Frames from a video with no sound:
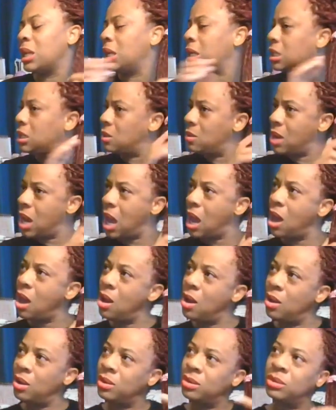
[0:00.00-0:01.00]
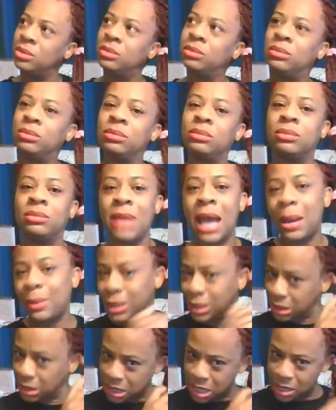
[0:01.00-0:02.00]
you know, I
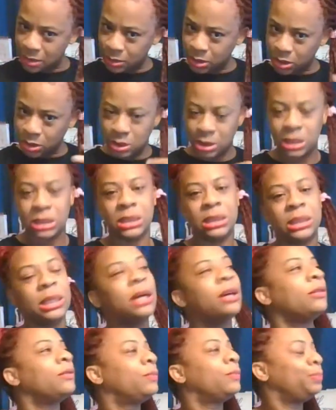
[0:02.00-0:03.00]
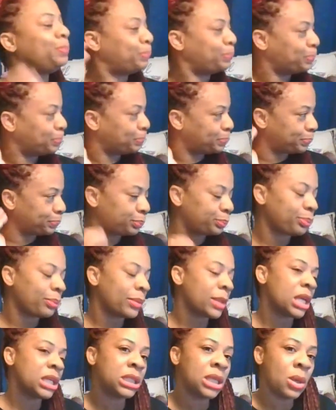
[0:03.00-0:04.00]
went to Job Corps and stuff.
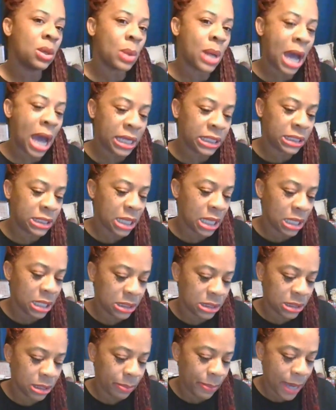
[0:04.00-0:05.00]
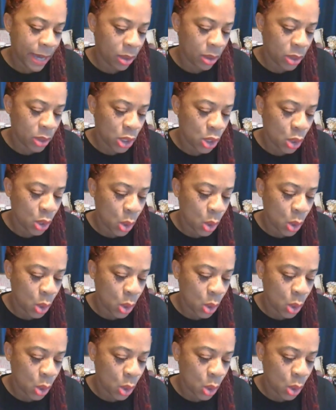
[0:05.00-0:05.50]
So, Kai, tell us about